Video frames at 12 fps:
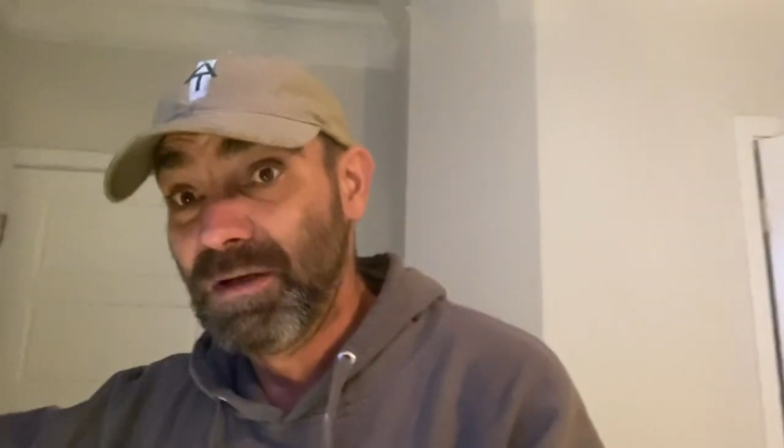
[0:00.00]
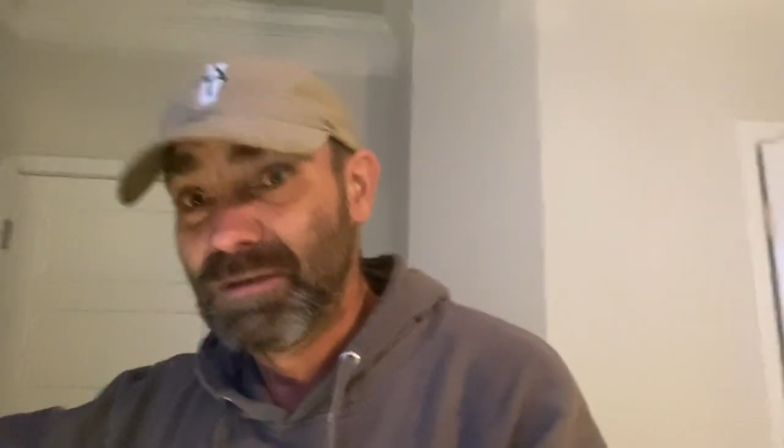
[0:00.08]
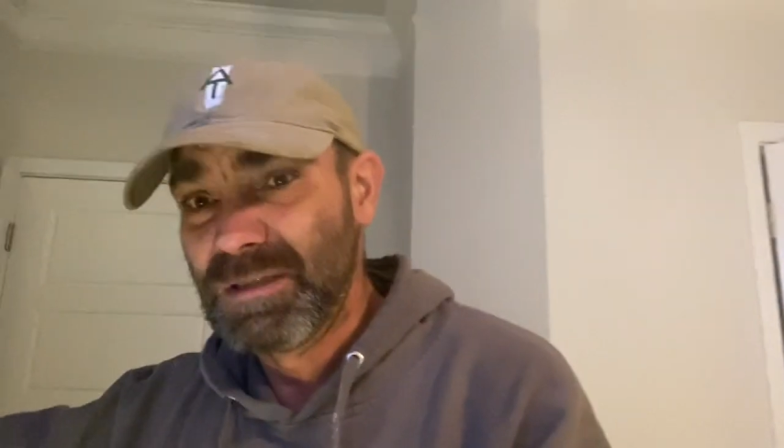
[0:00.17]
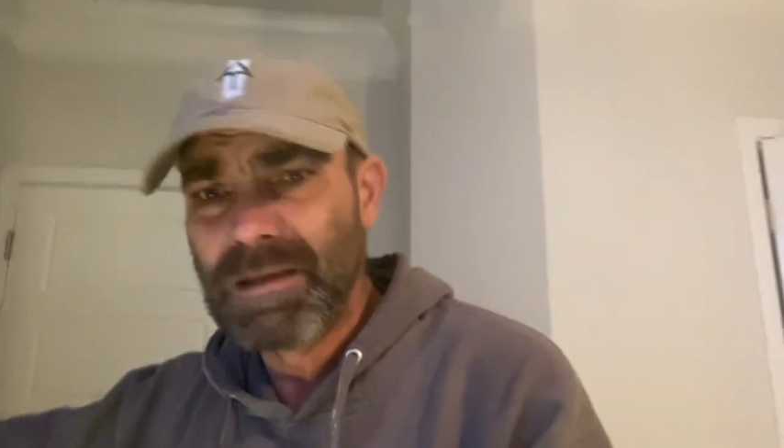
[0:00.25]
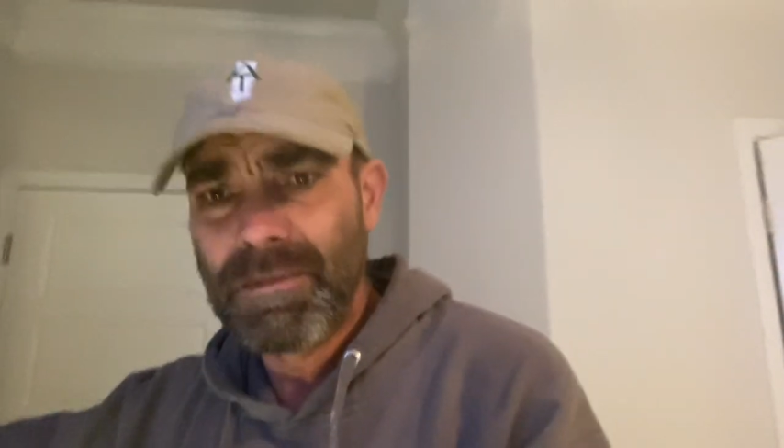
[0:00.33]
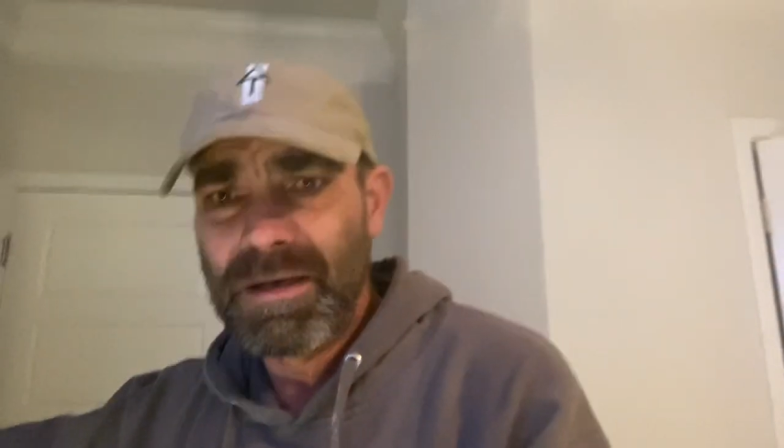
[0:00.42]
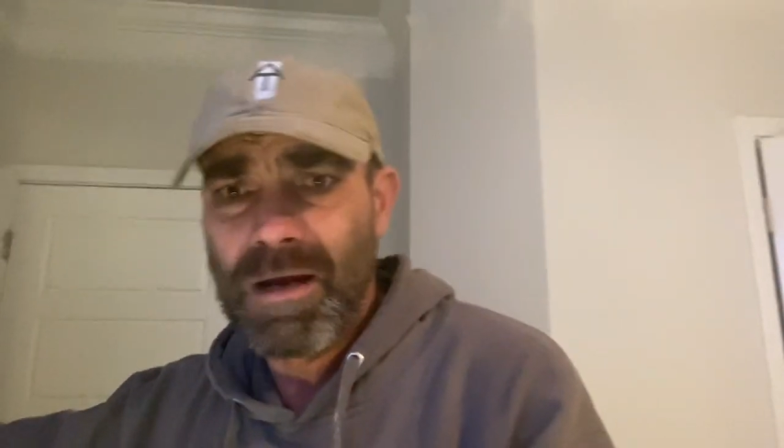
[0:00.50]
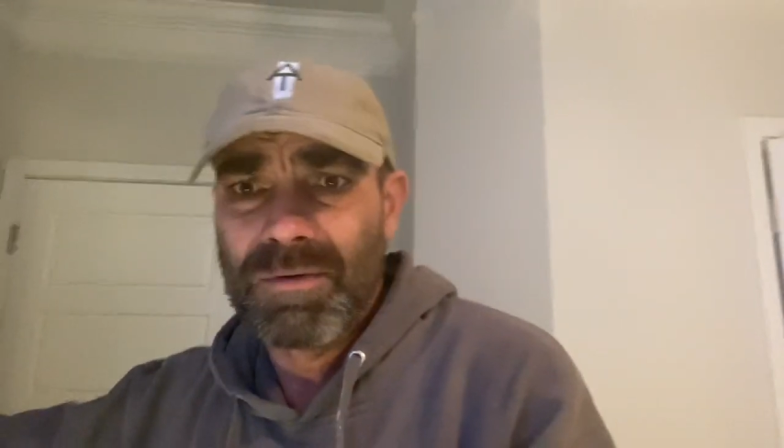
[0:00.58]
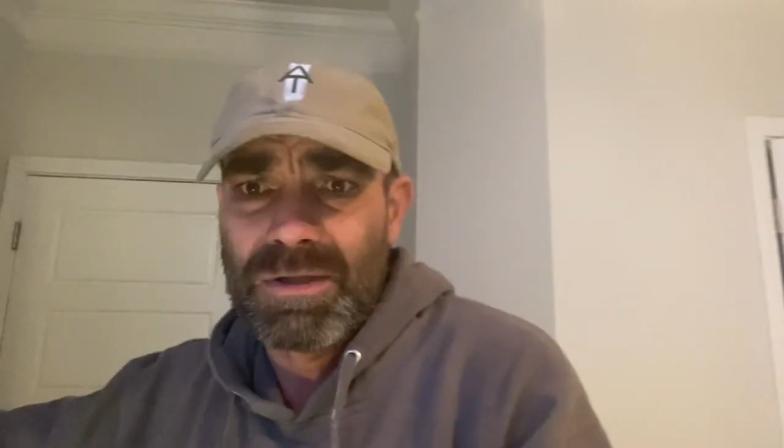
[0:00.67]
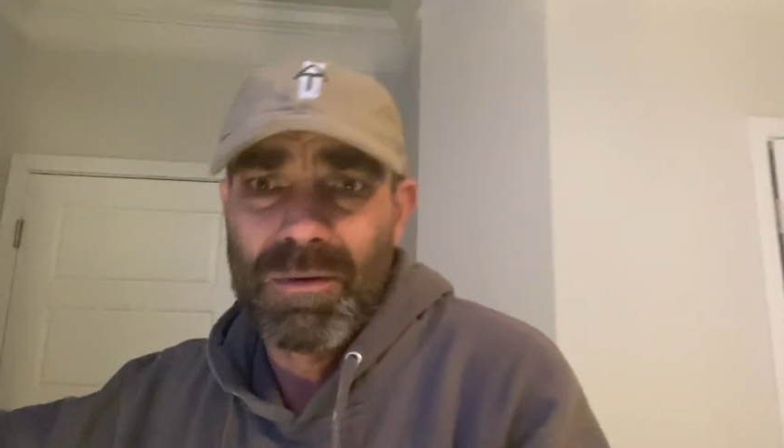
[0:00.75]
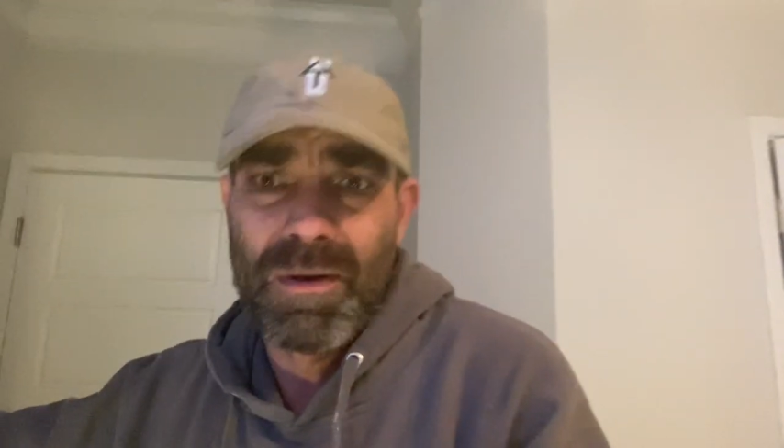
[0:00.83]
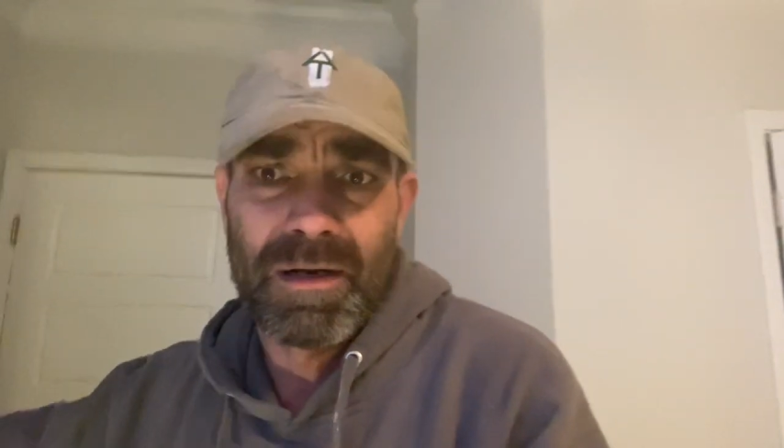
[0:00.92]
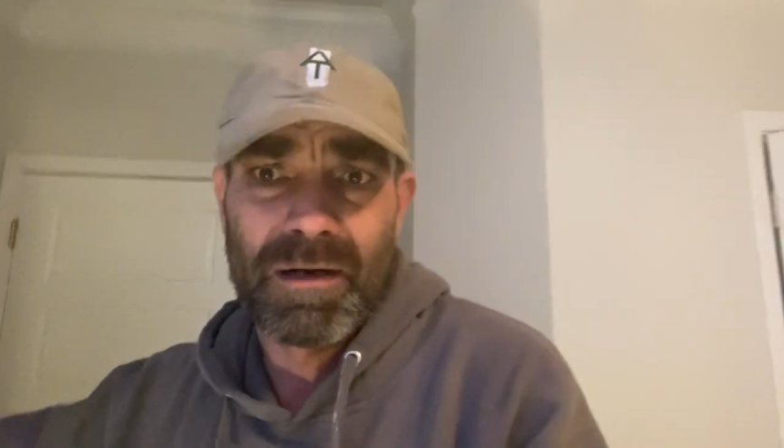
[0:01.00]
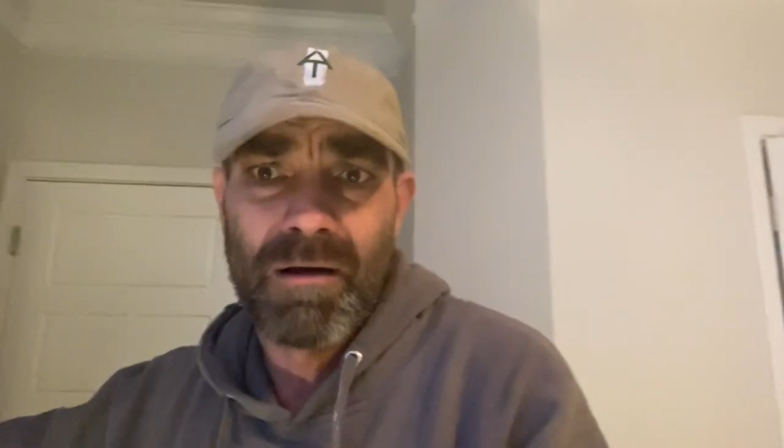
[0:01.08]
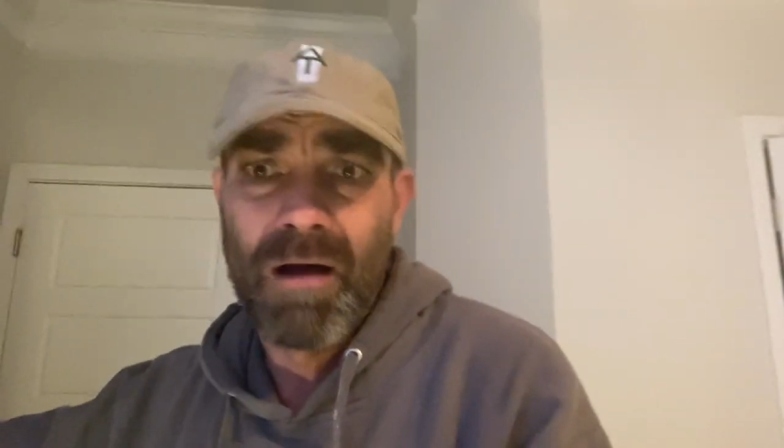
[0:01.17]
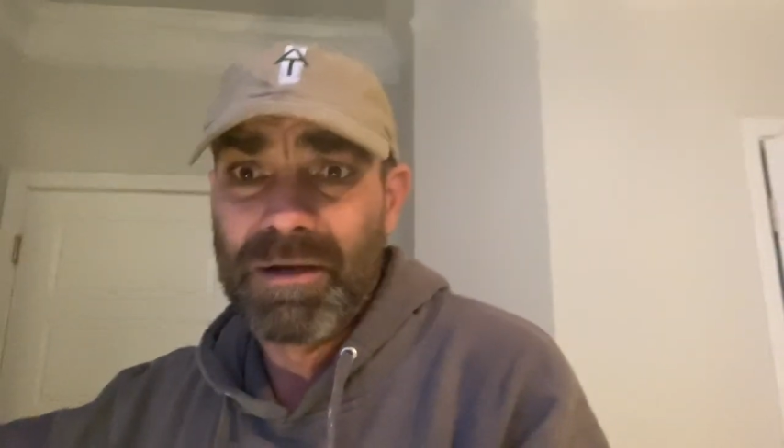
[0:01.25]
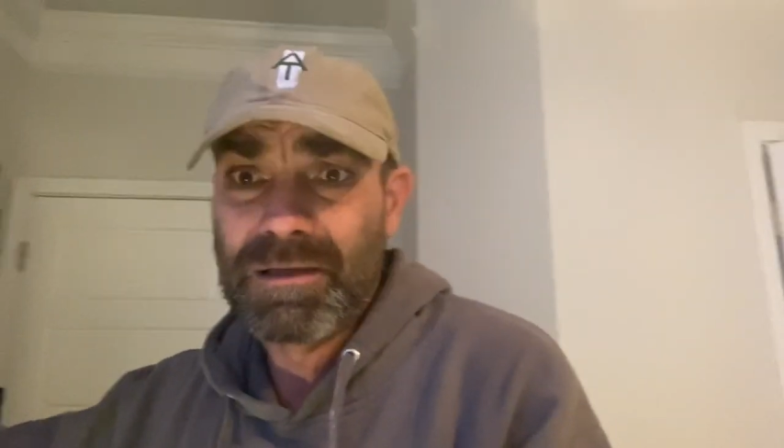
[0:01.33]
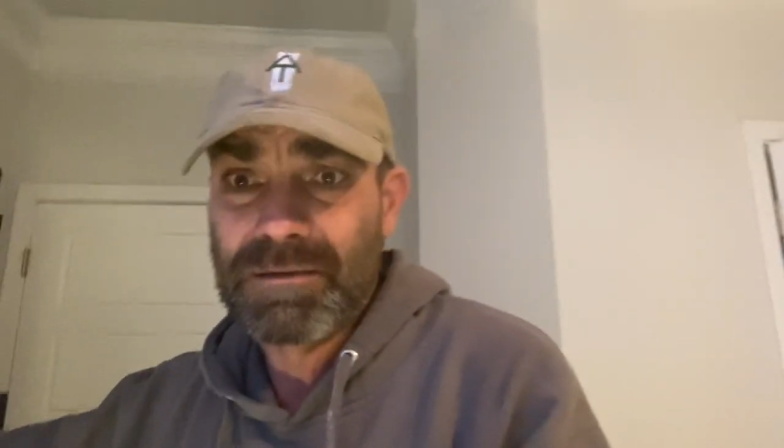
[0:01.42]
Just let me know what you want in the
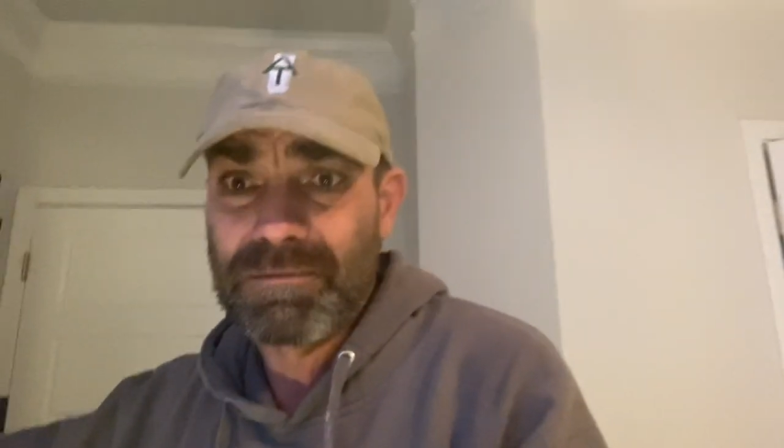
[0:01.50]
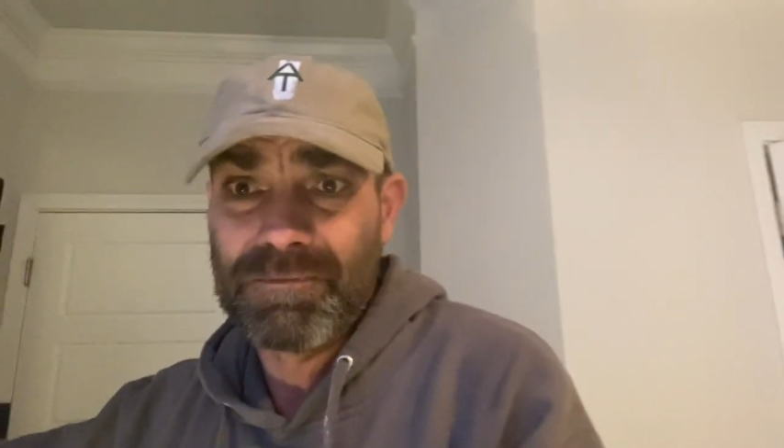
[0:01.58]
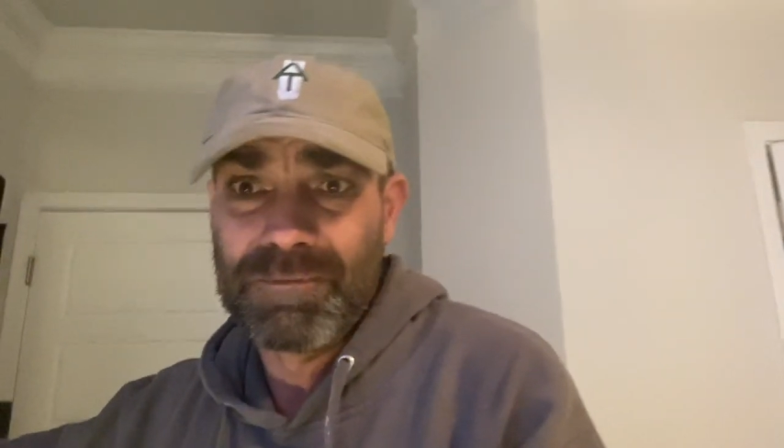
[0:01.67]
comments